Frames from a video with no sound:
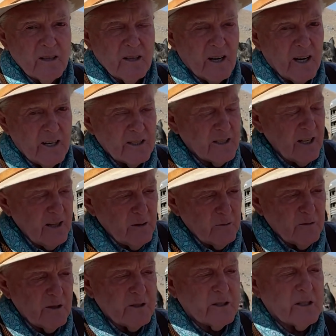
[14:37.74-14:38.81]
I say the
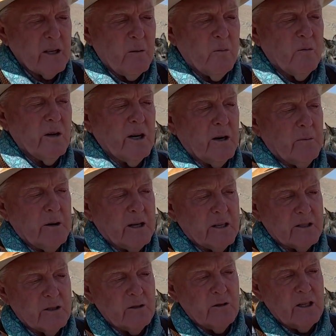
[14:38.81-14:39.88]
word somewhere
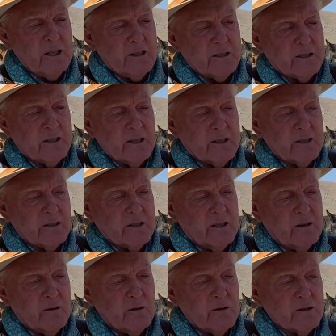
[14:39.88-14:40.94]
because you need to stick this in
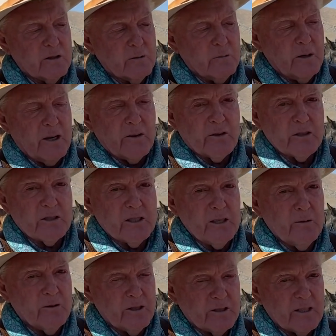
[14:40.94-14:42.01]
a horse's mouth and see
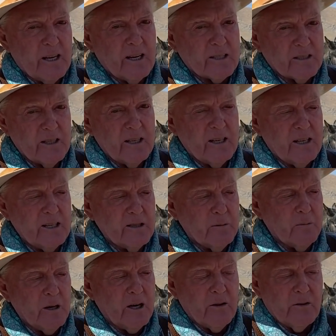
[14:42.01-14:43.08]
where it's actually hitting the
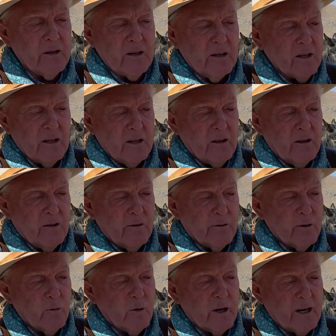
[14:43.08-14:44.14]
mouth.
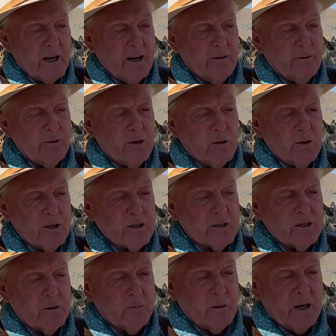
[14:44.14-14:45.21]
For what I've
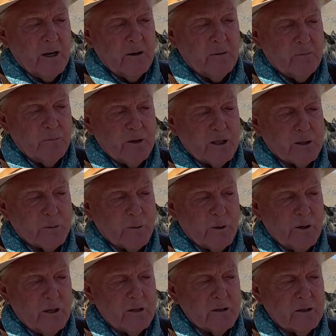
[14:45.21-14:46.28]
noticed in my
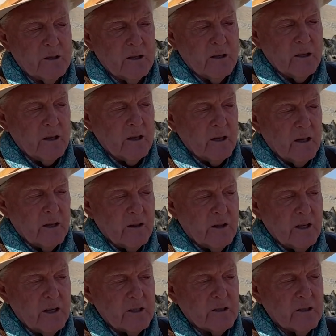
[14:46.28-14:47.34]
experience,
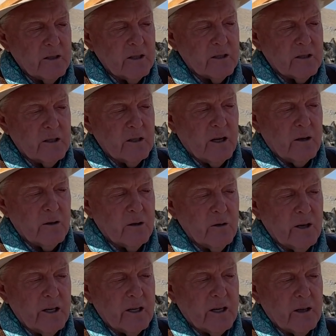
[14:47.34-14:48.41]
this is
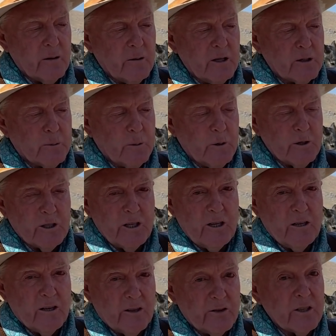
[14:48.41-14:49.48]

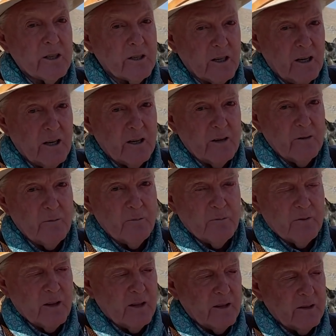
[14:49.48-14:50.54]
pushing on the tongue
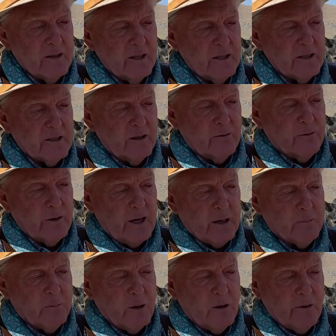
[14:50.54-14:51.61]
that is in
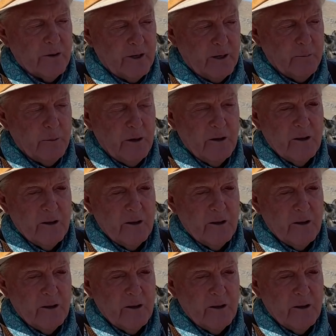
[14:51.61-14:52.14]
fact balled up,